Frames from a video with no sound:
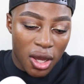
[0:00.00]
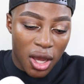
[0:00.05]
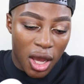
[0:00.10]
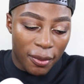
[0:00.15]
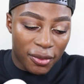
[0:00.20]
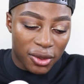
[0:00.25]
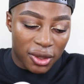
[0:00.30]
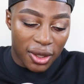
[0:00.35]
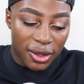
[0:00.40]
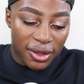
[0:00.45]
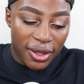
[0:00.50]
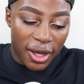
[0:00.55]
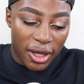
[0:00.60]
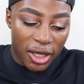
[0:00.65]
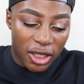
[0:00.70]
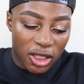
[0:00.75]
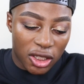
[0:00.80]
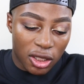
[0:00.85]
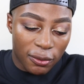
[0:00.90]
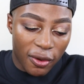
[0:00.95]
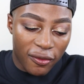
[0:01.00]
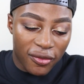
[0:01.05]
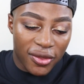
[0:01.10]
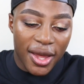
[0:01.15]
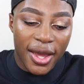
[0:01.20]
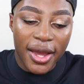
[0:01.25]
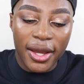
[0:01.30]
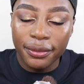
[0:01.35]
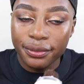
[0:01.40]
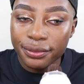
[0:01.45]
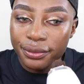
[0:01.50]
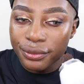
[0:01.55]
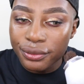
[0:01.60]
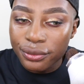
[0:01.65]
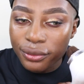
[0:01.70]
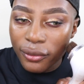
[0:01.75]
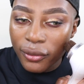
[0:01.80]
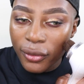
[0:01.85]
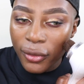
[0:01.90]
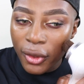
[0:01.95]
I'm just gonna take some of that
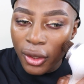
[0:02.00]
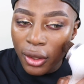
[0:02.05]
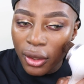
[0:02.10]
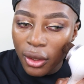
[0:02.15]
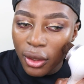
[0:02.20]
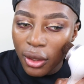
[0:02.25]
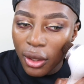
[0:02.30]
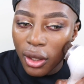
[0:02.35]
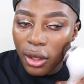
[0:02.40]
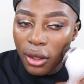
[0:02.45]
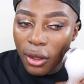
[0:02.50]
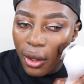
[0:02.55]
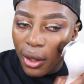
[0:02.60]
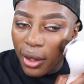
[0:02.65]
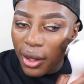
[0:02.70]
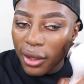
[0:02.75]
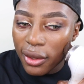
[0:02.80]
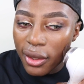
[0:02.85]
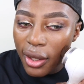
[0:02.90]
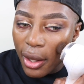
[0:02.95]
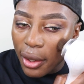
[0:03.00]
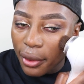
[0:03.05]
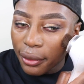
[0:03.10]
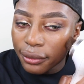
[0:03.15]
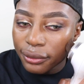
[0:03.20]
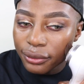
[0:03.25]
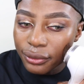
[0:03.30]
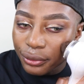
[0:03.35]
and go like that.